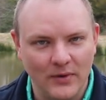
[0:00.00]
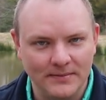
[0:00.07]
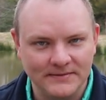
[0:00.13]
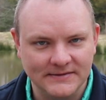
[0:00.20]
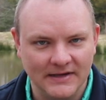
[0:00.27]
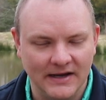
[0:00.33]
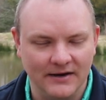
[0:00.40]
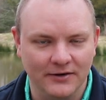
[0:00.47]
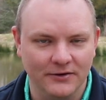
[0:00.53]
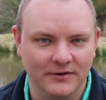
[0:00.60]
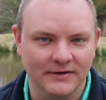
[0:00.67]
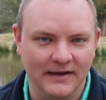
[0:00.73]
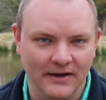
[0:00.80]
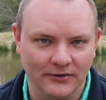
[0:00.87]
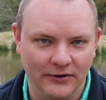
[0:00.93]
website
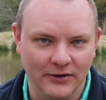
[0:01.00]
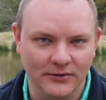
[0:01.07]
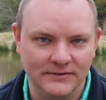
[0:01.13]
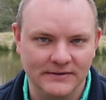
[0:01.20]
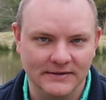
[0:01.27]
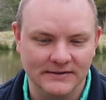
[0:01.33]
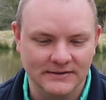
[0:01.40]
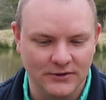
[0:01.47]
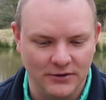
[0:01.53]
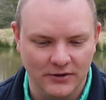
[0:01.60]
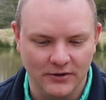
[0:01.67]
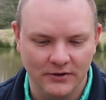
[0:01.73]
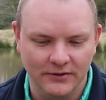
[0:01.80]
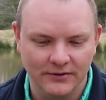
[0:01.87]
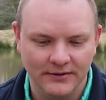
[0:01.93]
under downloads and it's
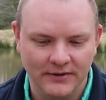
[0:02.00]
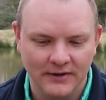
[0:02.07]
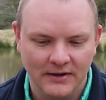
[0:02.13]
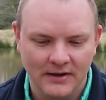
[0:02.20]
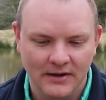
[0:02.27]
called